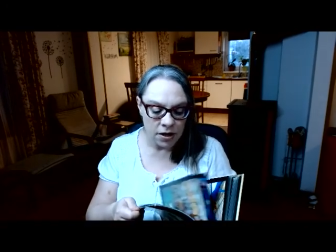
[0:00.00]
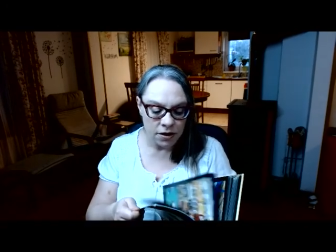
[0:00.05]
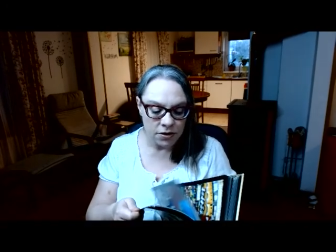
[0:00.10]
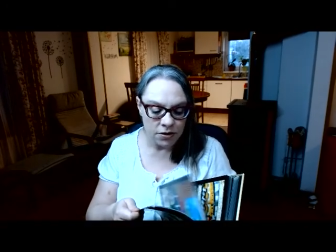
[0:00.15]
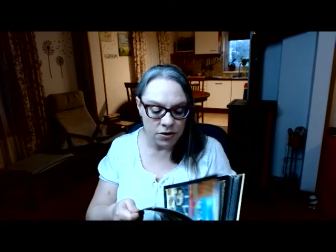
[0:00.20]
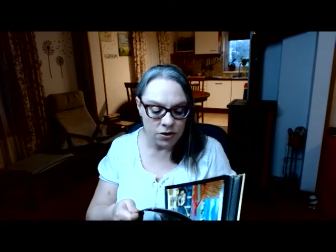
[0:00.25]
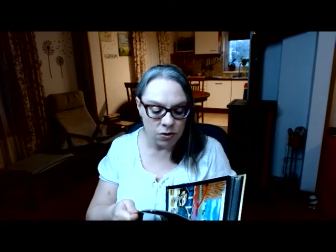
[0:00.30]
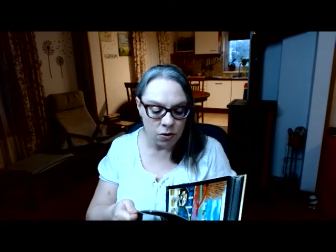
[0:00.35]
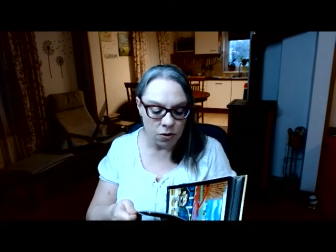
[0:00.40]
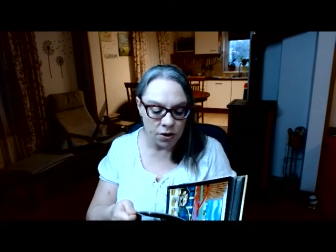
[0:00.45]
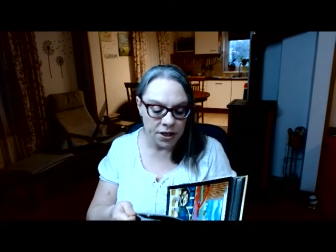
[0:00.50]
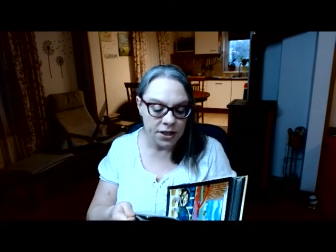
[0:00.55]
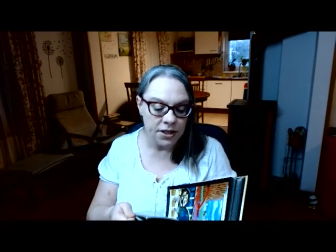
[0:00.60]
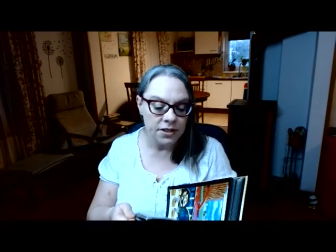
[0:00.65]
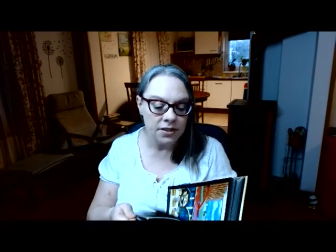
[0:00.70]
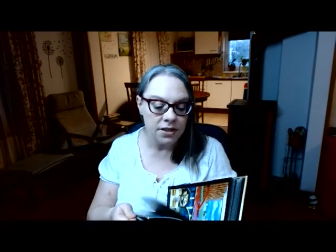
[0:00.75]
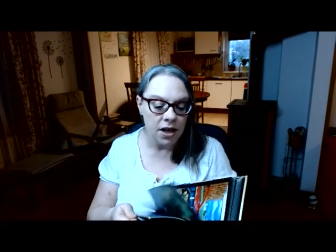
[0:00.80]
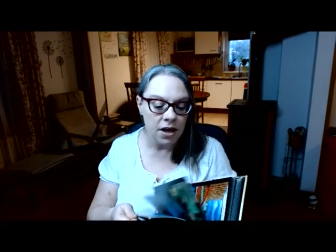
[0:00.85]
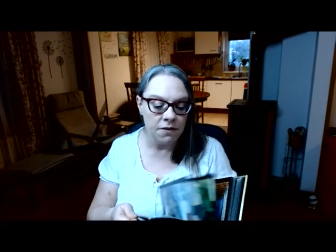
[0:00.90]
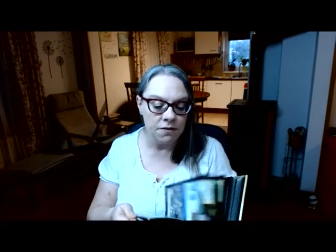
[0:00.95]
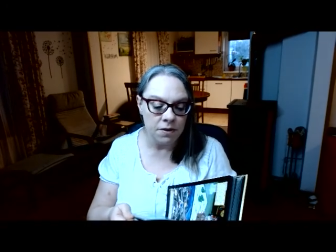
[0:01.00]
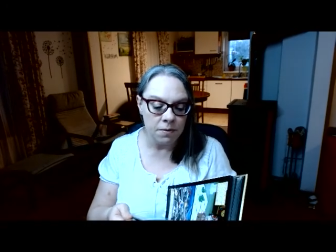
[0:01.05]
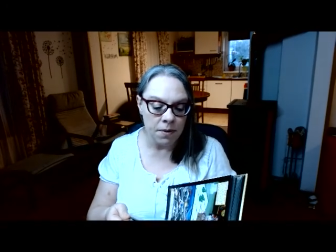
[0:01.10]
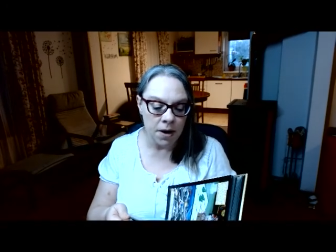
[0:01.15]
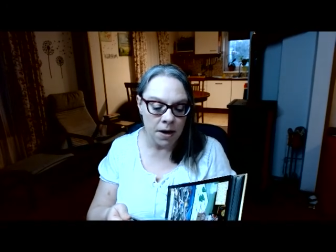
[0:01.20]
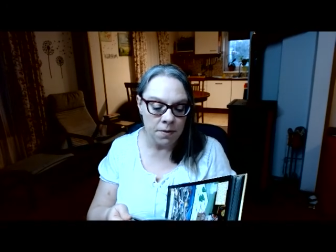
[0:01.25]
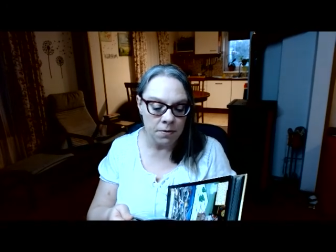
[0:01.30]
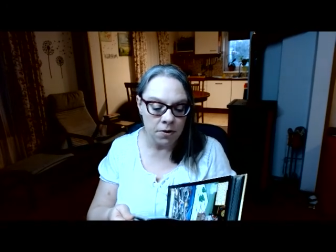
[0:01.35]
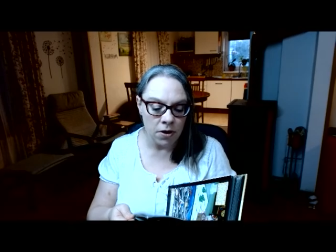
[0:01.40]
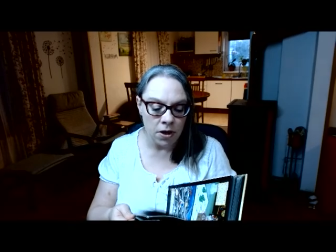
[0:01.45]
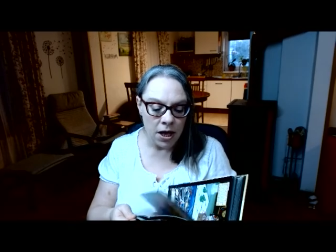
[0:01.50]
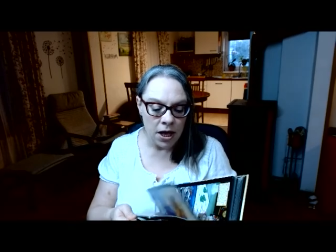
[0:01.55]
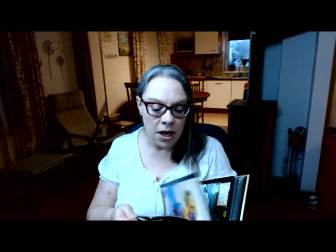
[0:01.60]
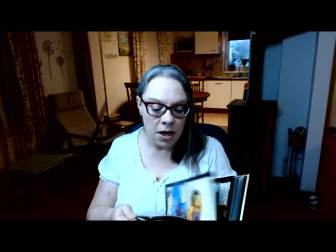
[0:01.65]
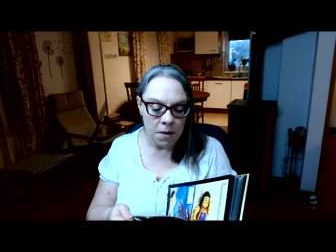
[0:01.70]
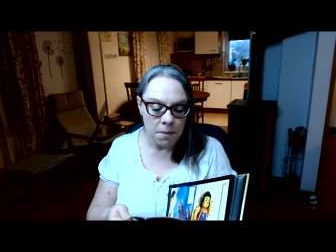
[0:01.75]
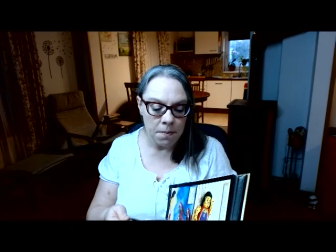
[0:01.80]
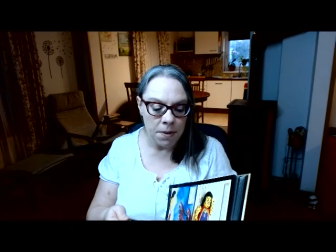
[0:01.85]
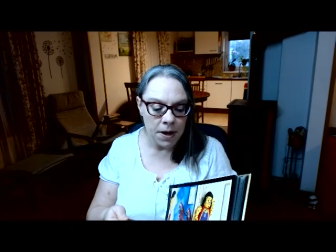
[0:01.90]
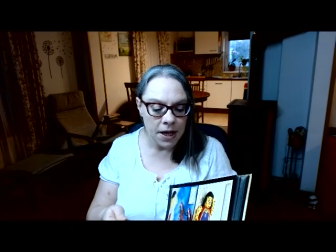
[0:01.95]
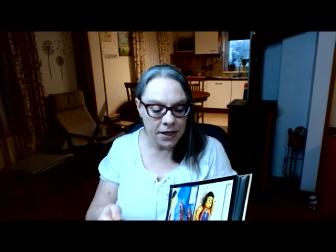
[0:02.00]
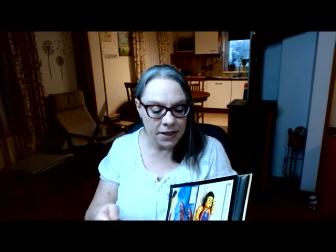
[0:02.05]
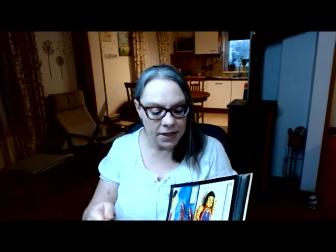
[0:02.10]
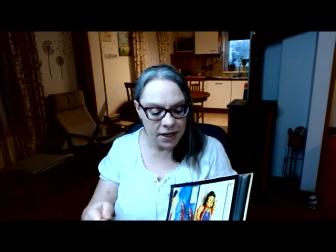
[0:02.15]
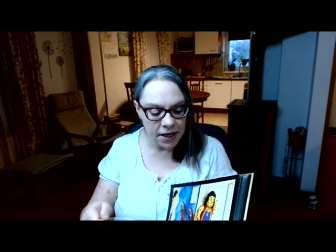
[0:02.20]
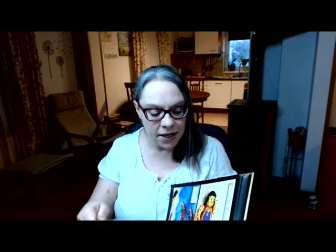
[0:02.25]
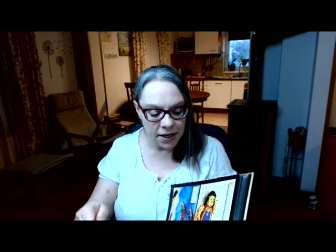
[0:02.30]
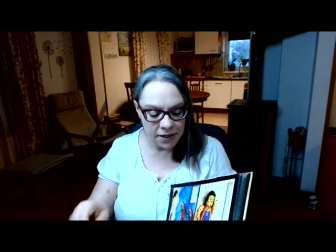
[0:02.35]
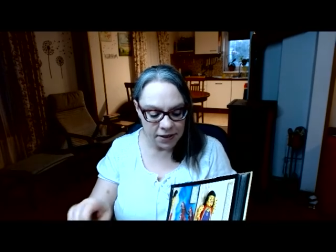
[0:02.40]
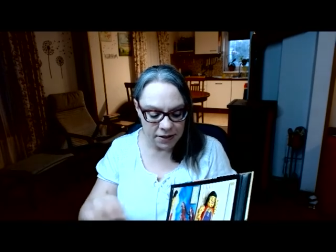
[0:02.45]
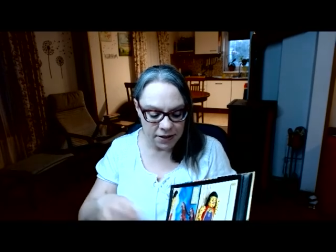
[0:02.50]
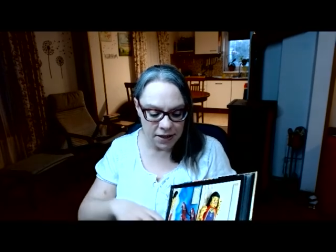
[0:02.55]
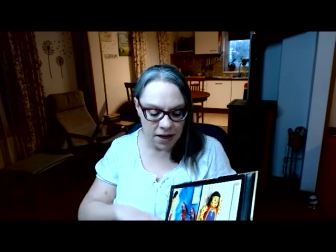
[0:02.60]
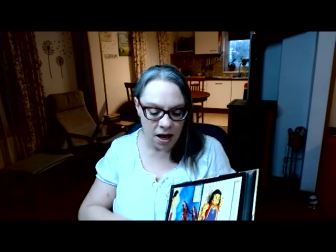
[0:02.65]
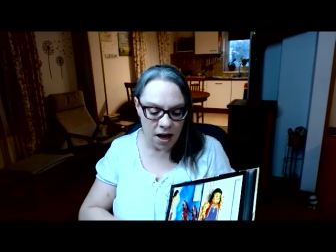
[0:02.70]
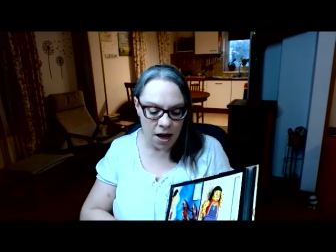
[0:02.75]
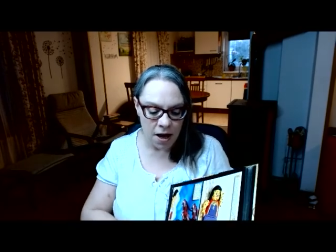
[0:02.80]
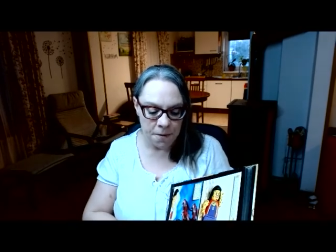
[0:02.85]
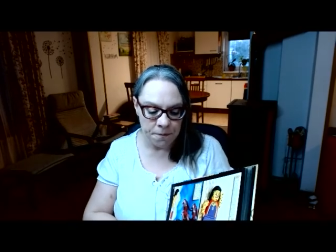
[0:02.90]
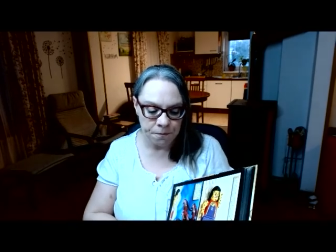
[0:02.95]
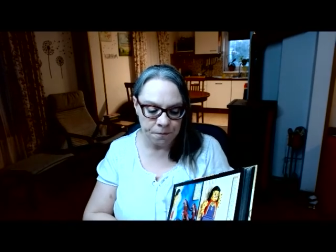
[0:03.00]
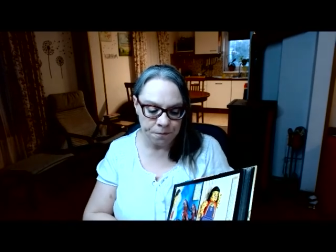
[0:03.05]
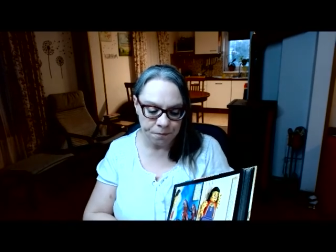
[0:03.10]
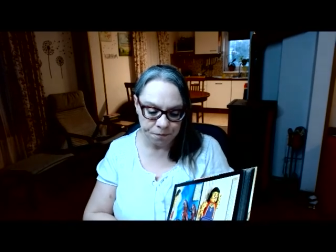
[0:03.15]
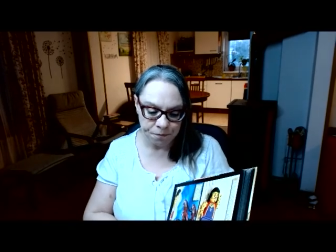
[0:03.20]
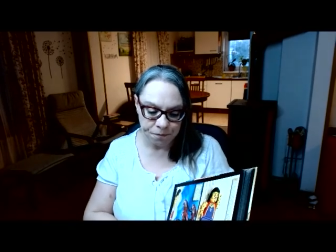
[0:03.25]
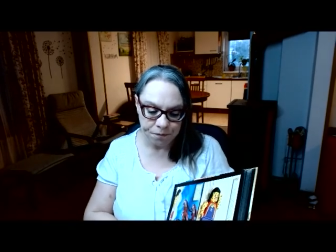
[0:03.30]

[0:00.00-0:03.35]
stories of the Bible, but it um,